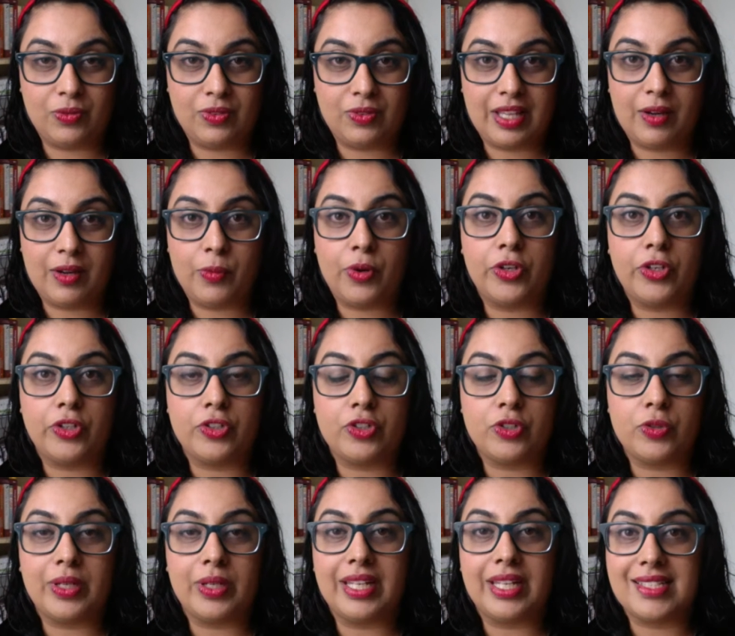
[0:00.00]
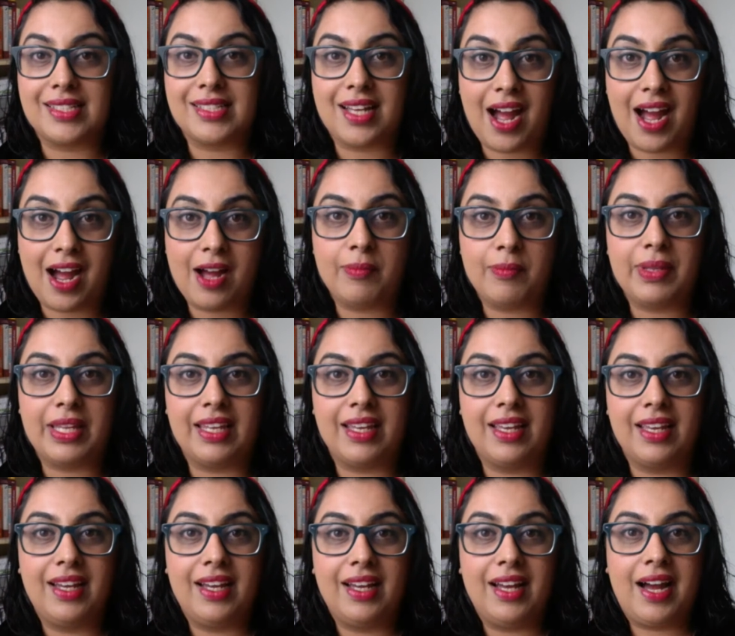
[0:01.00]
that what you're doing is a hobby.
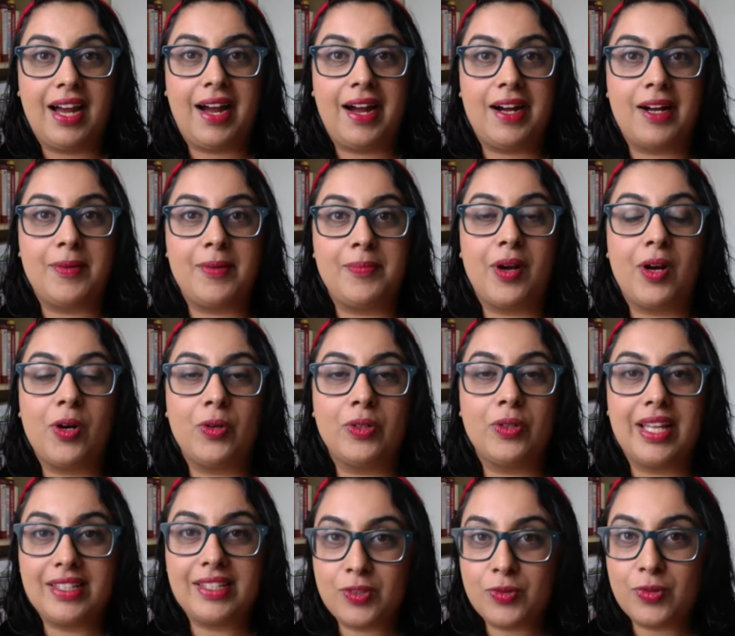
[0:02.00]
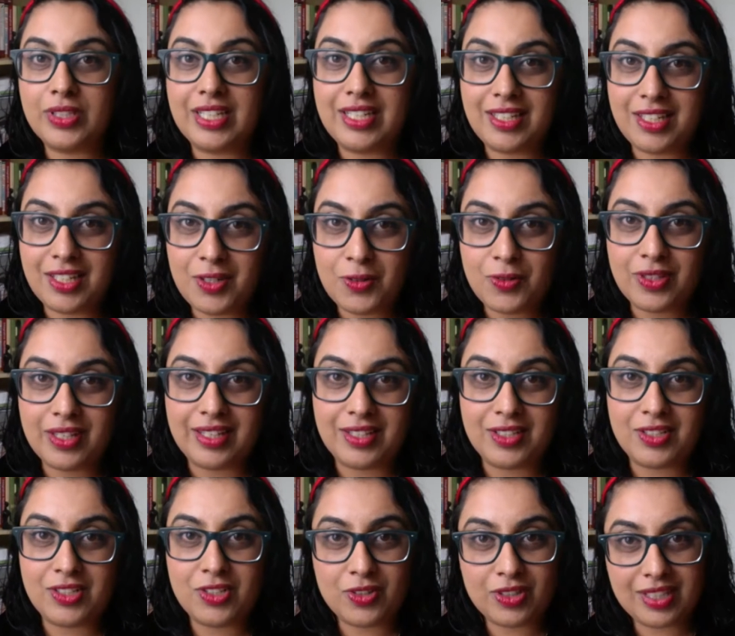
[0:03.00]
Oh, that's really cute that
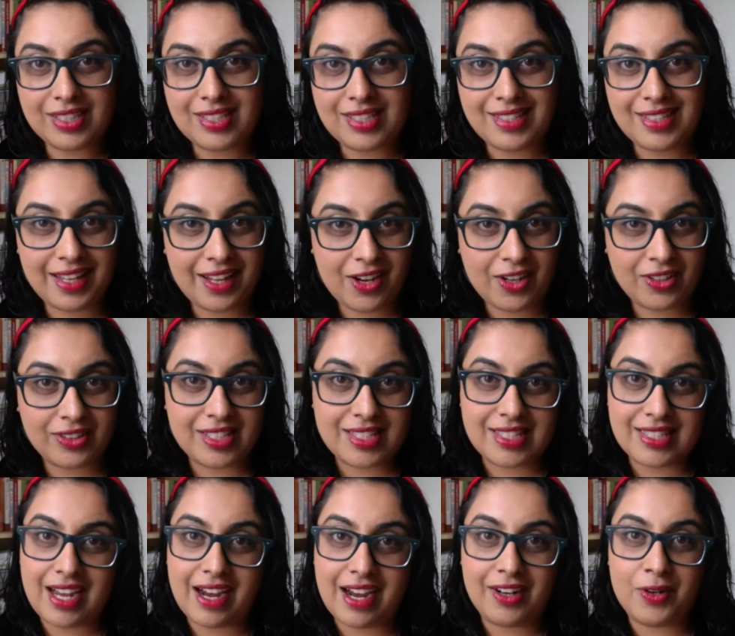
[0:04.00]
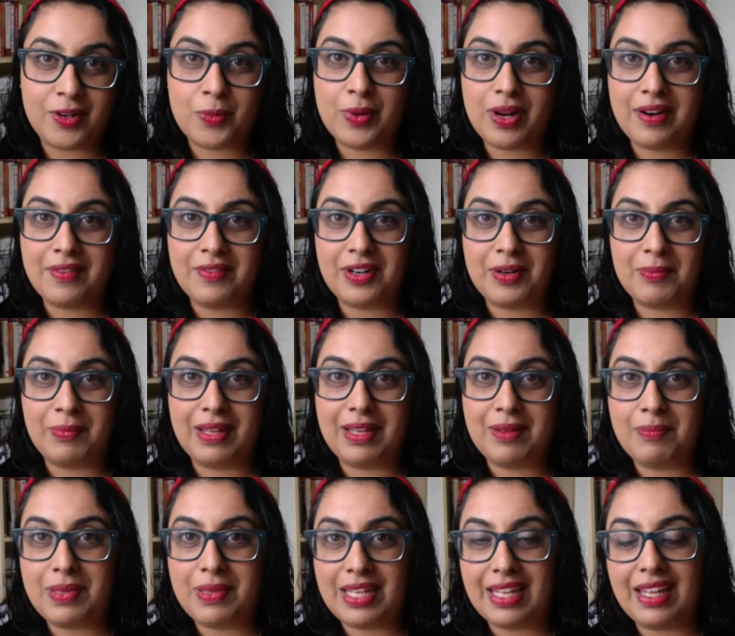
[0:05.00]
you do this thing on the side or whatever it
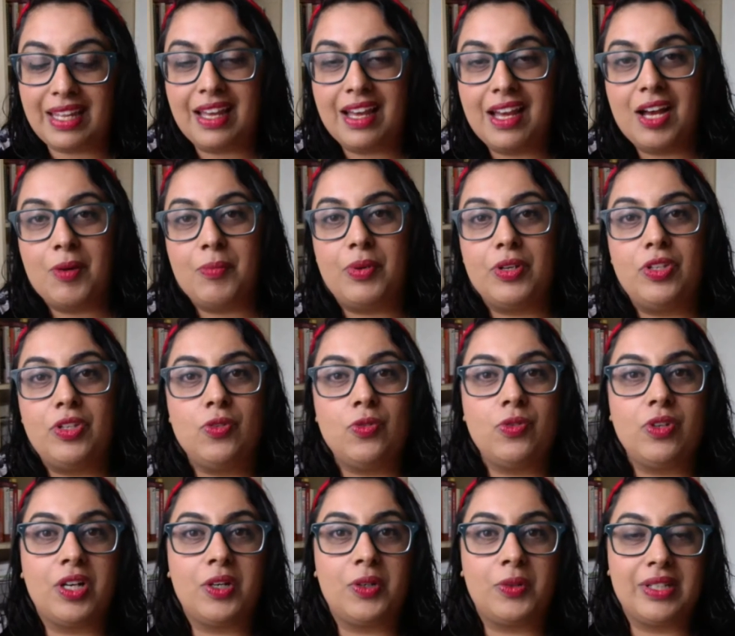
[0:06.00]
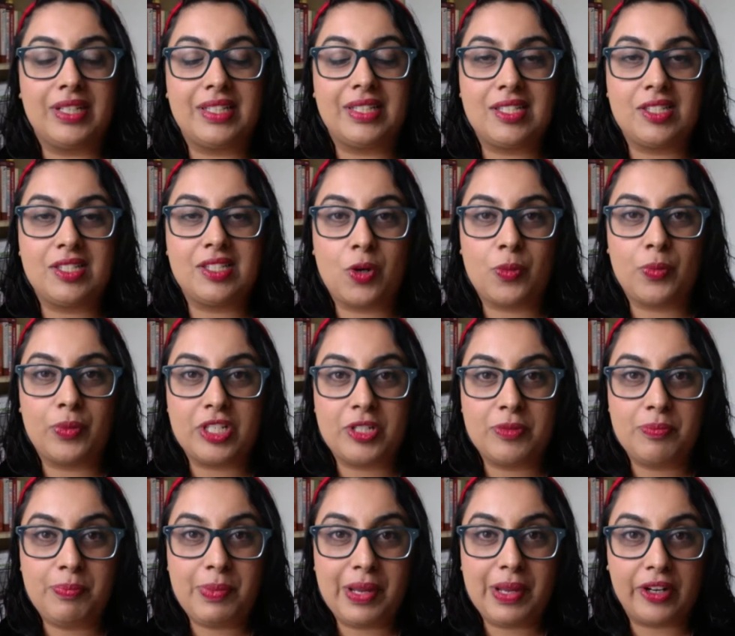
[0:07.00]
may be, but it's so much
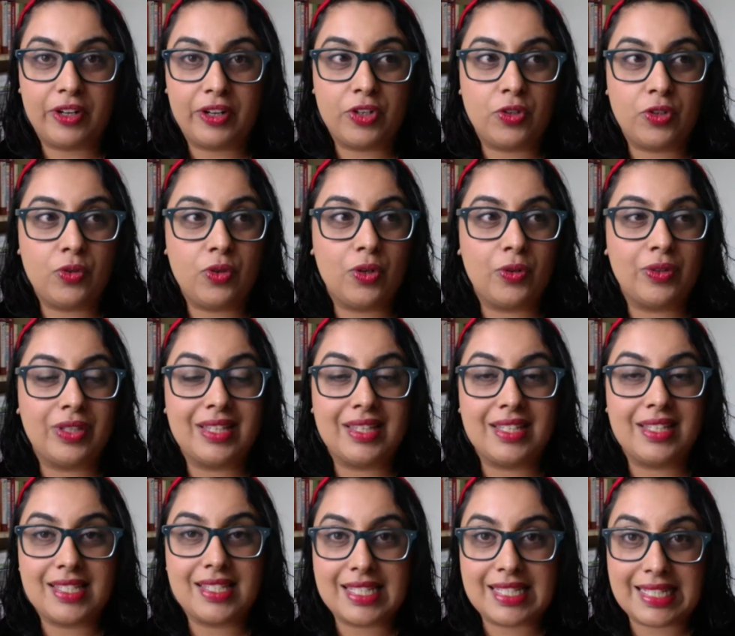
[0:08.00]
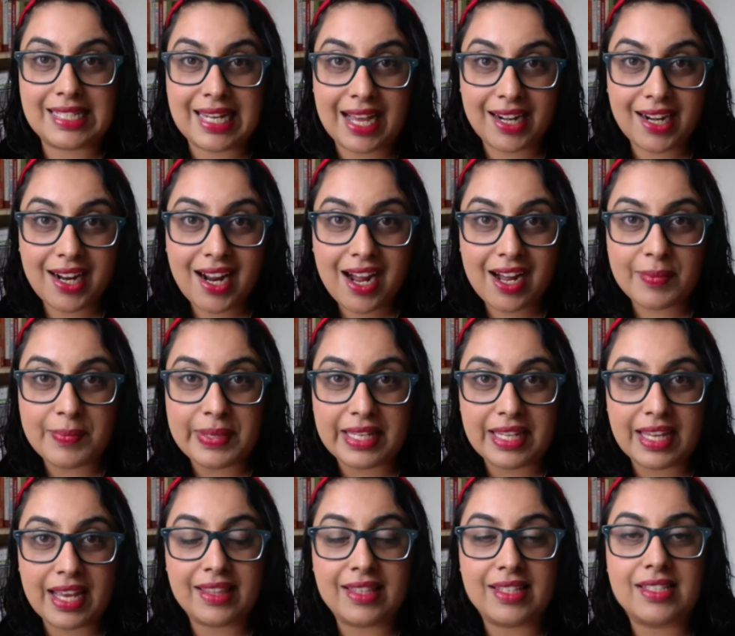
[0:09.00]
bigger. You know that this is not a hobby
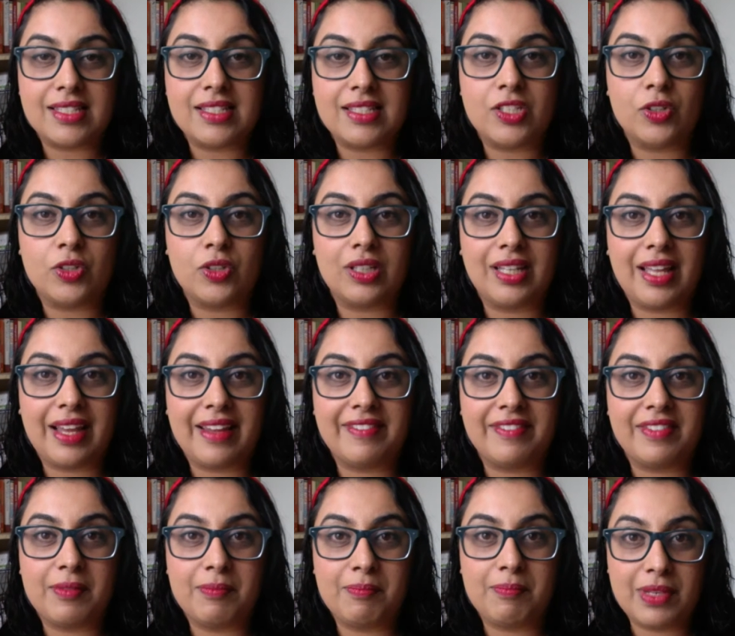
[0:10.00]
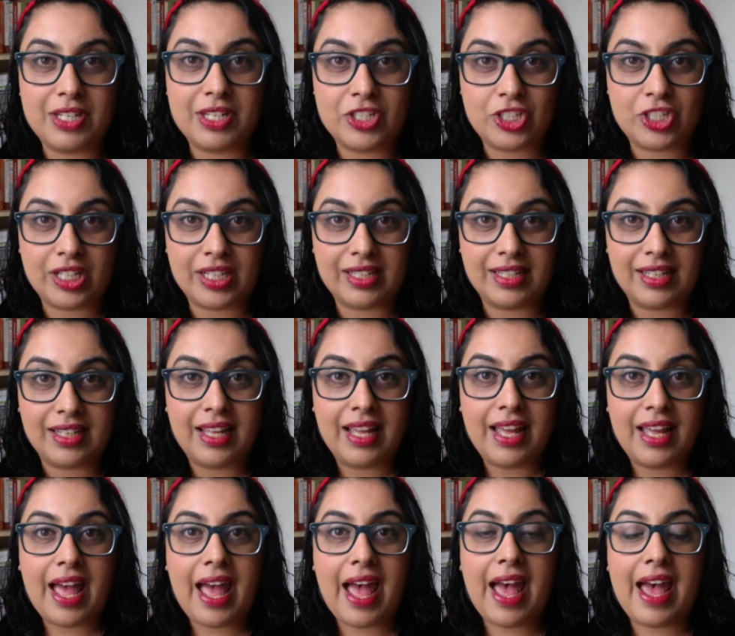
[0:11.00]
and this is your life mission.
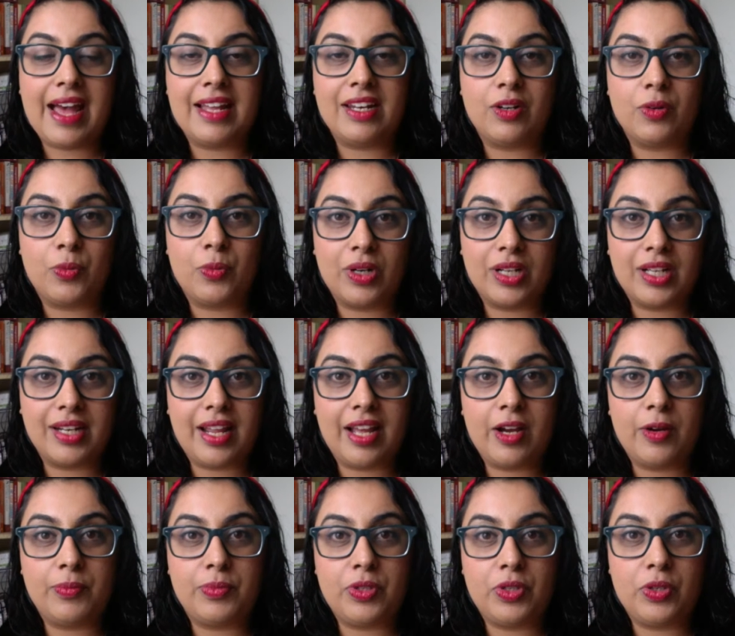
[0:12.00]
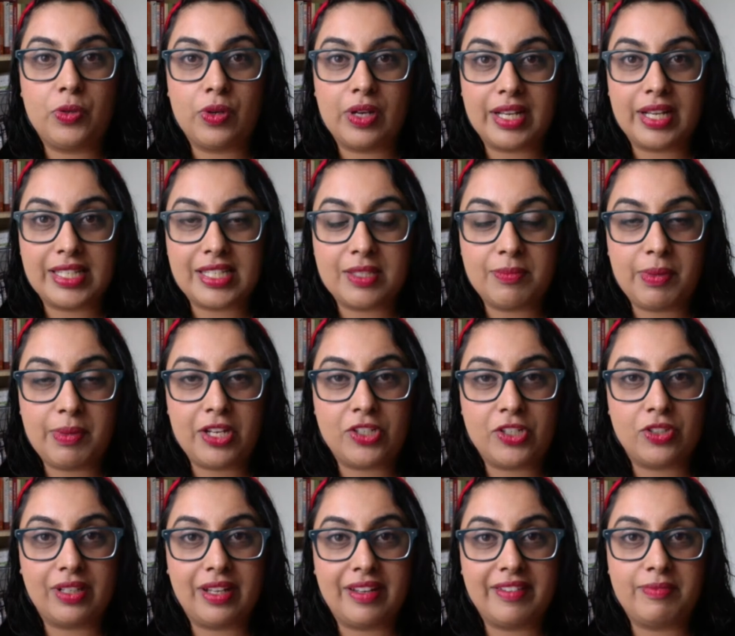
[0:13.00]
And we're going to help you expand
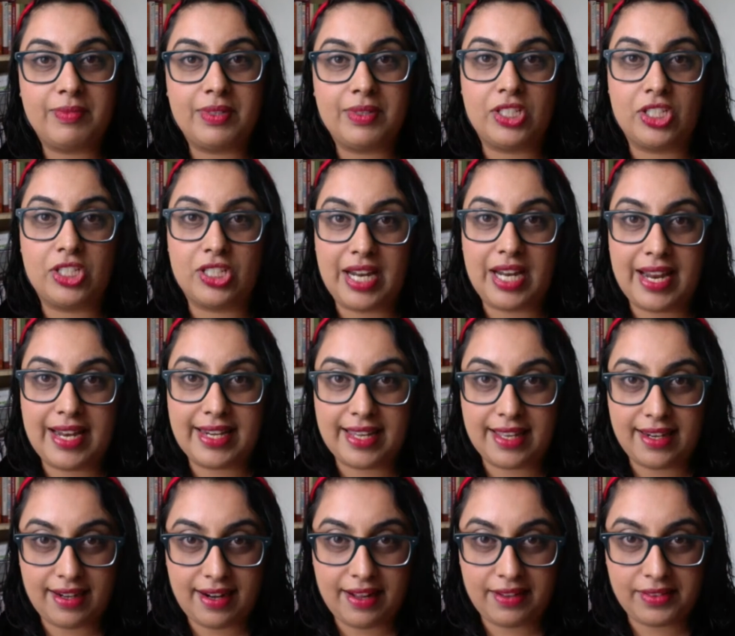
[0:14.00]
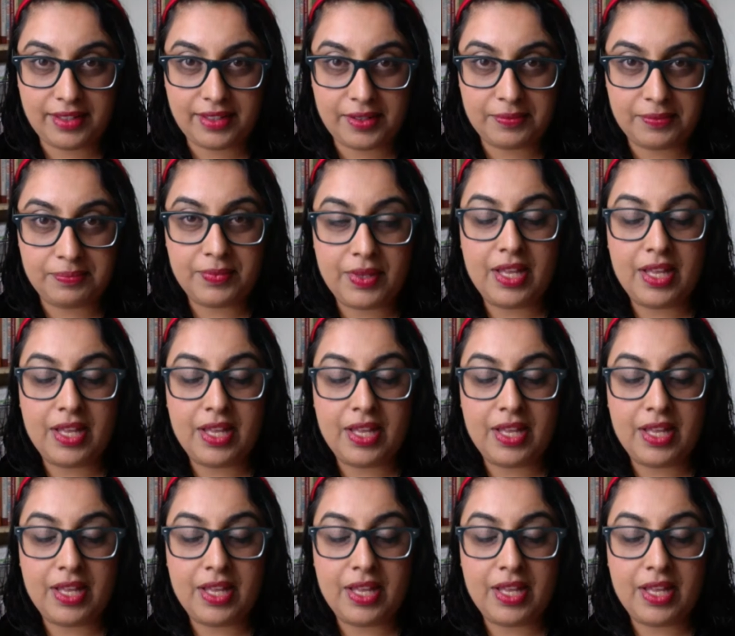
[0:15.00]
your life mission and get it out there.